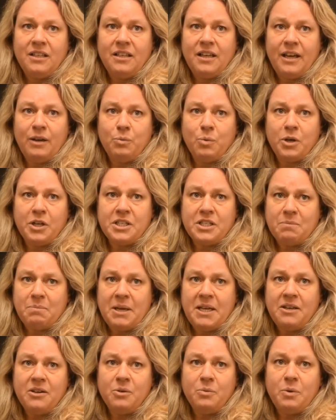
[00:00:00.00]
and work as a
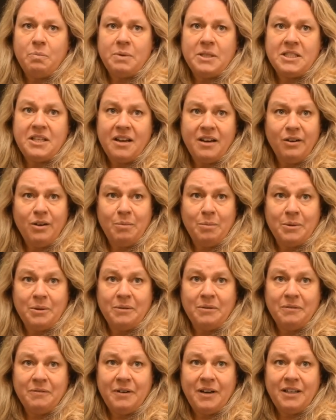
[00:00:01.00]
painter would be terrible,
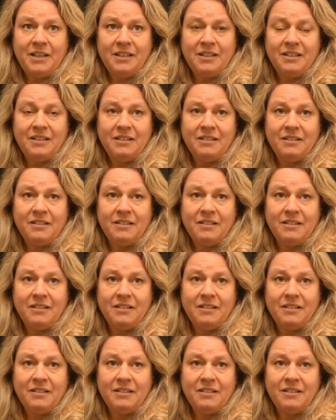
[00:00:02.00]
right?